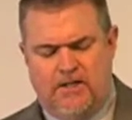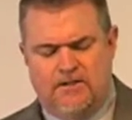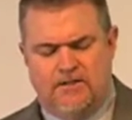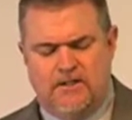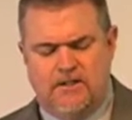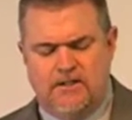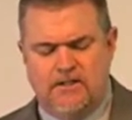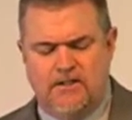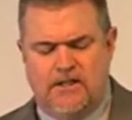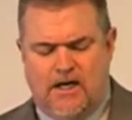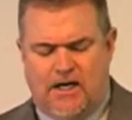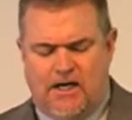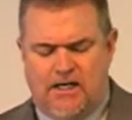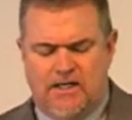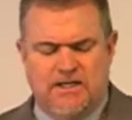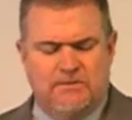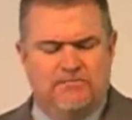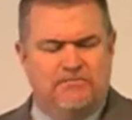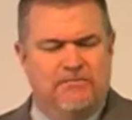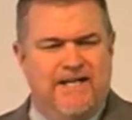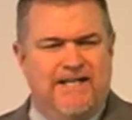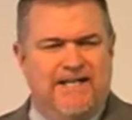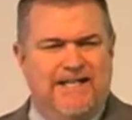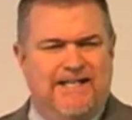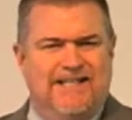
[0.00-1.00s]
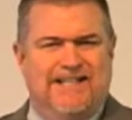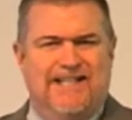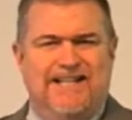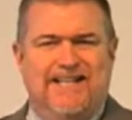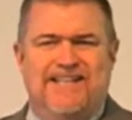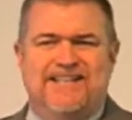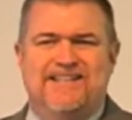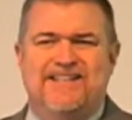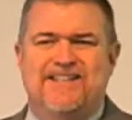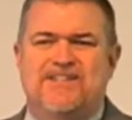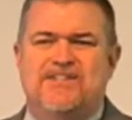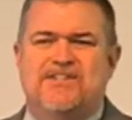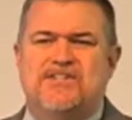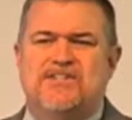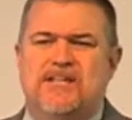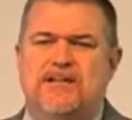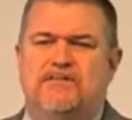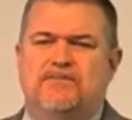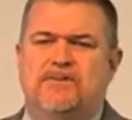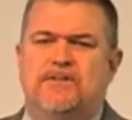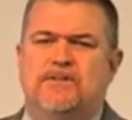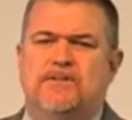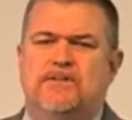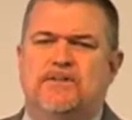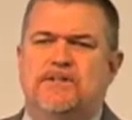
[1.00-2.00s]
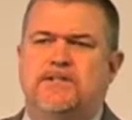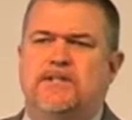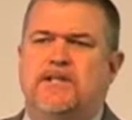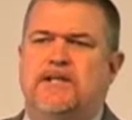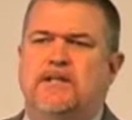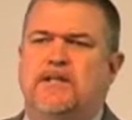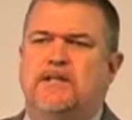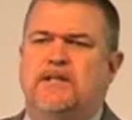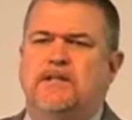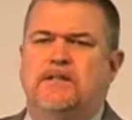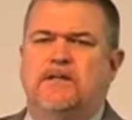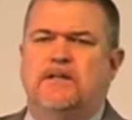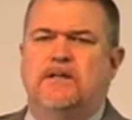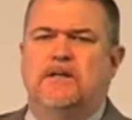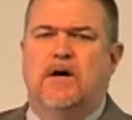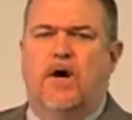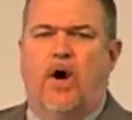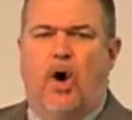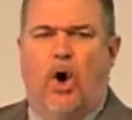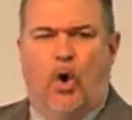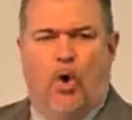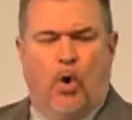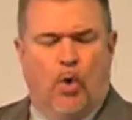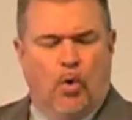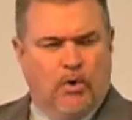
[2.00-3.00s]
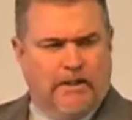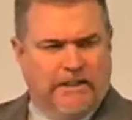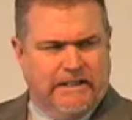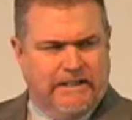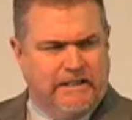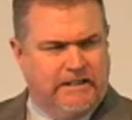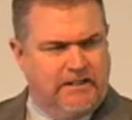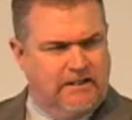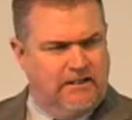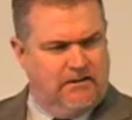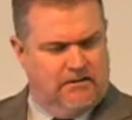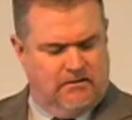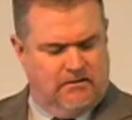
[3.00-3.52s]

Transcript: that God made this seventh day holy.